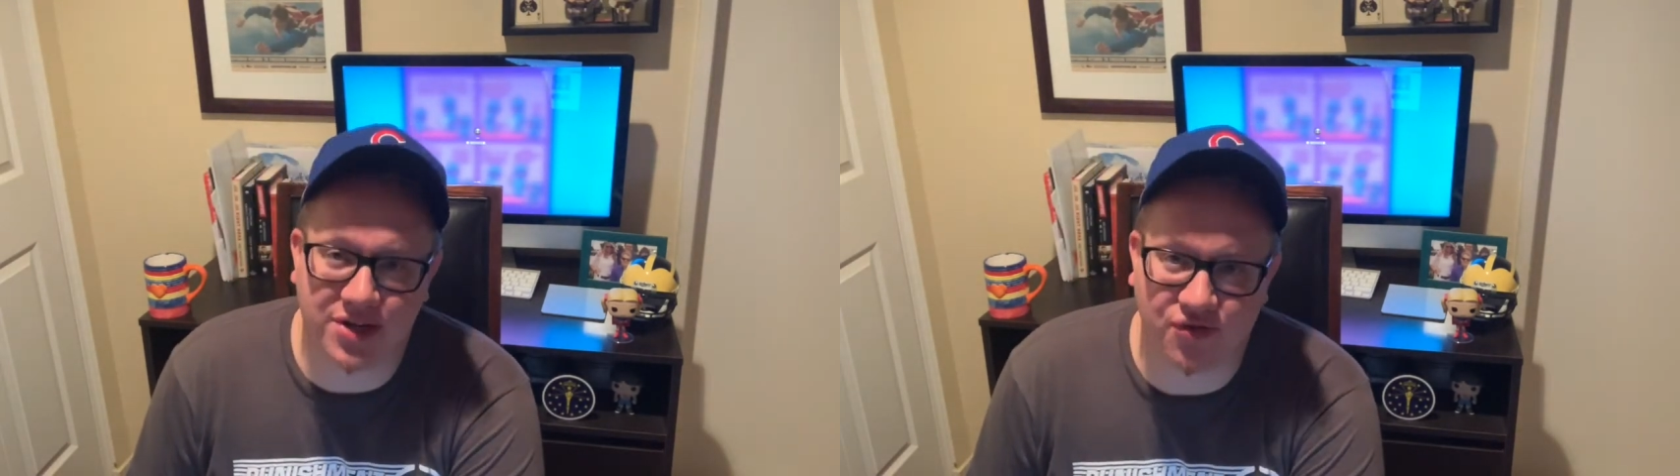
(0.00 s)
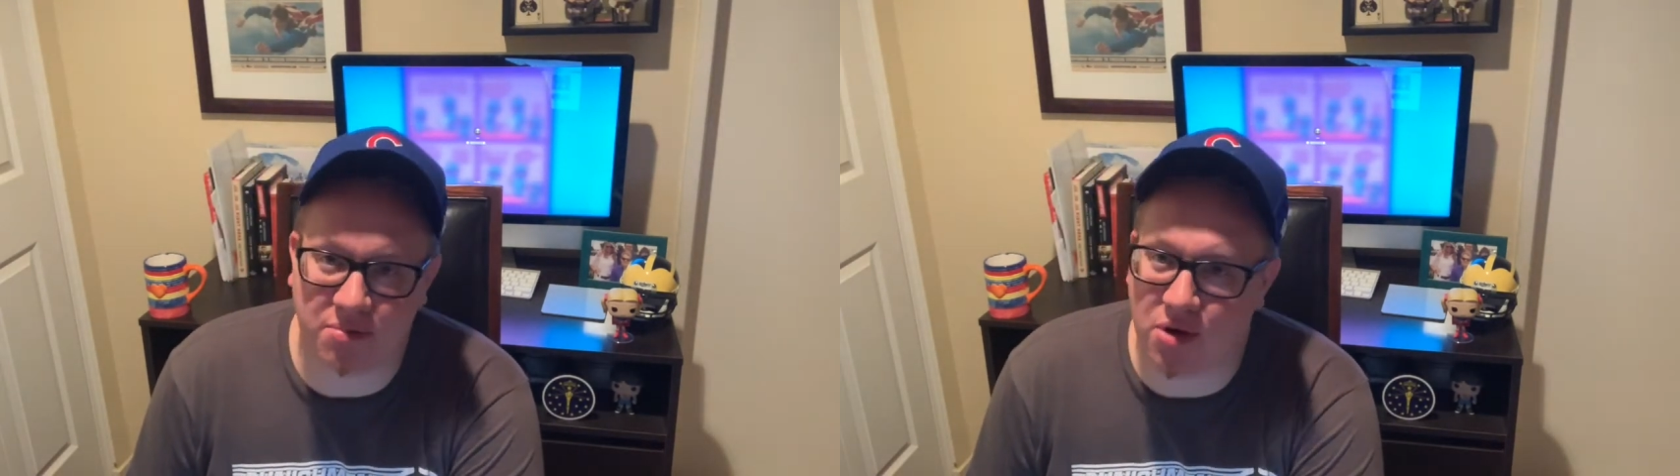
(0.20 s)

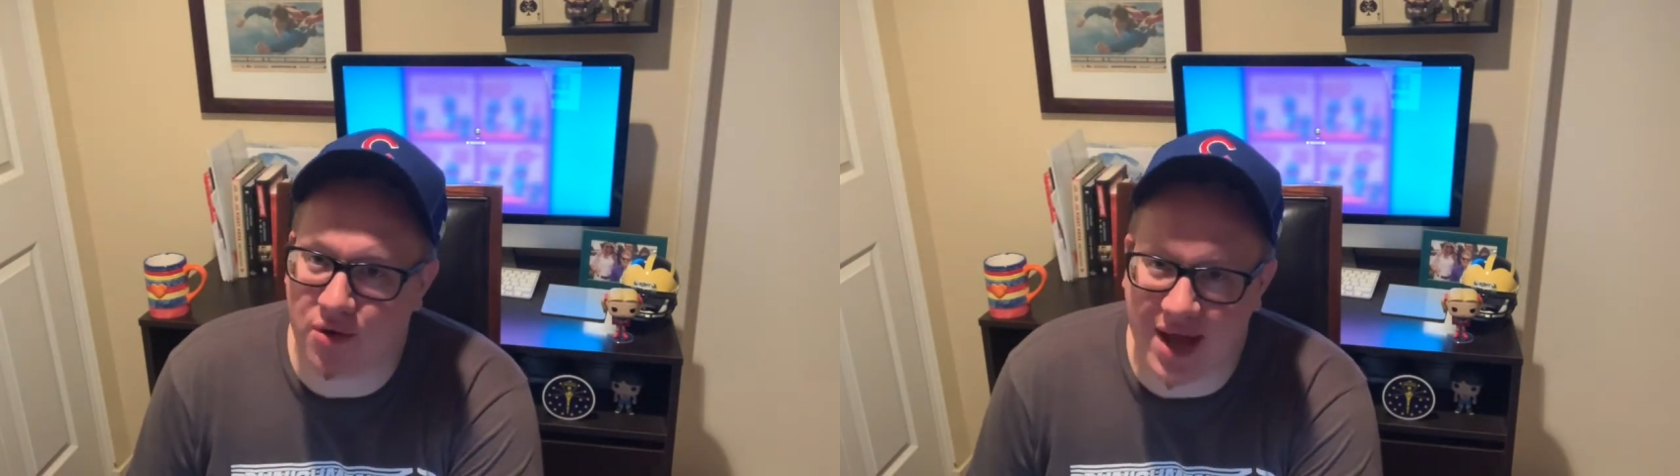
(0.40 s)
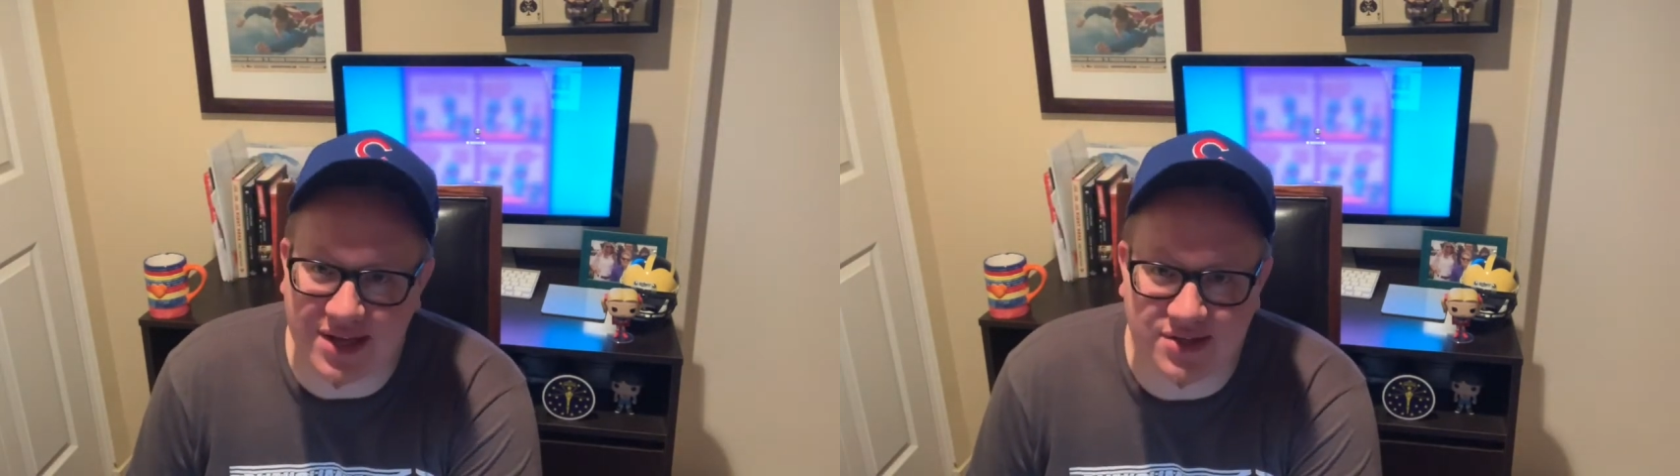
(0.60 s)
from
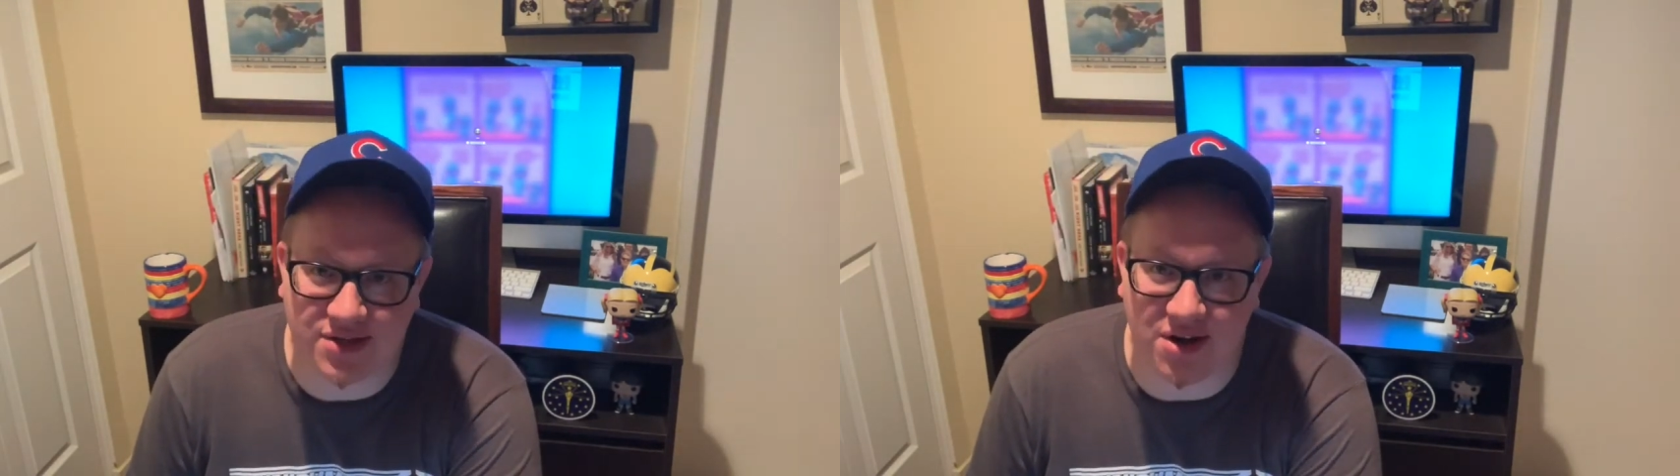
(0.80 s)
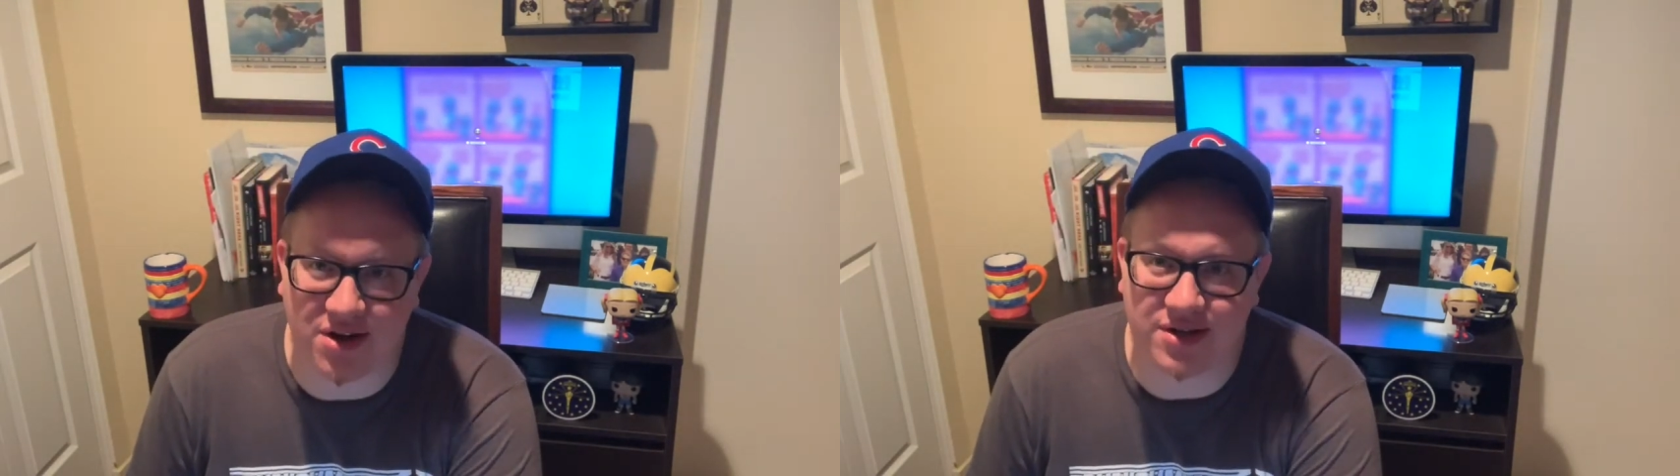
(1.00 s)
old-ass
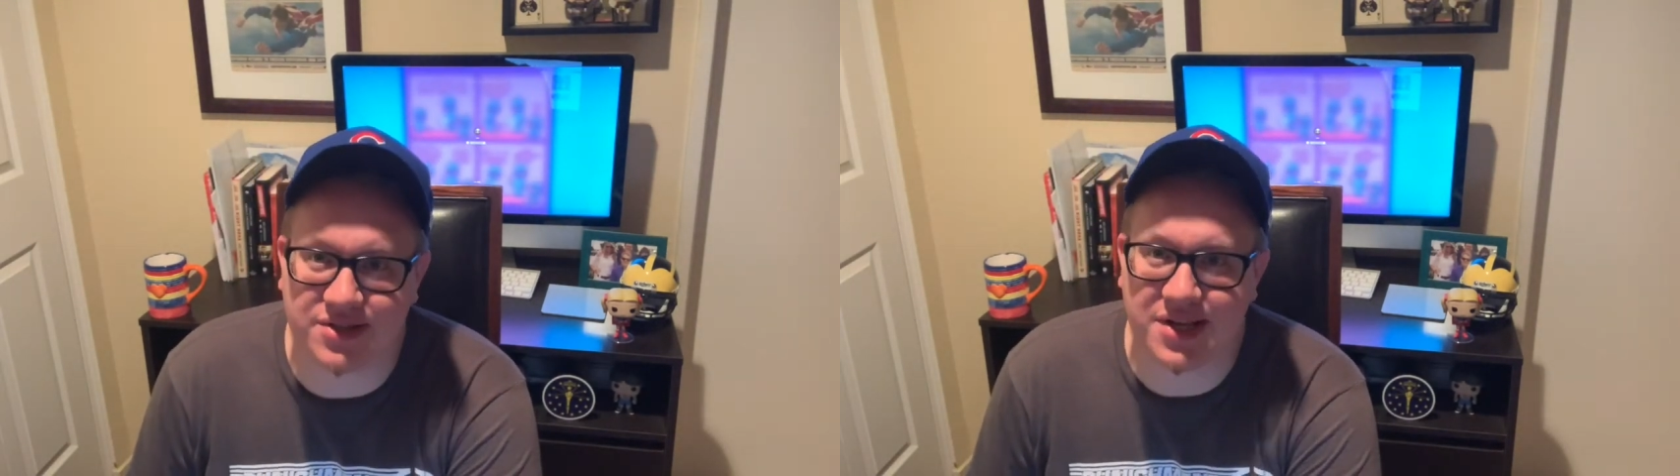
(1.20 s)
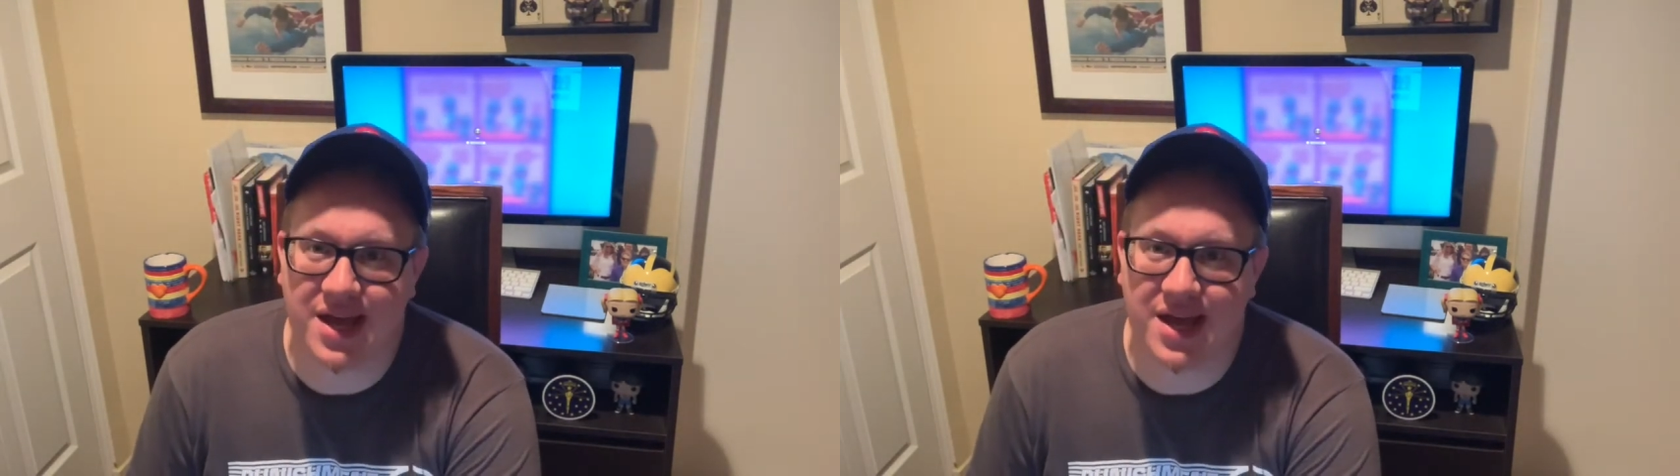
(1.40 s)
songs.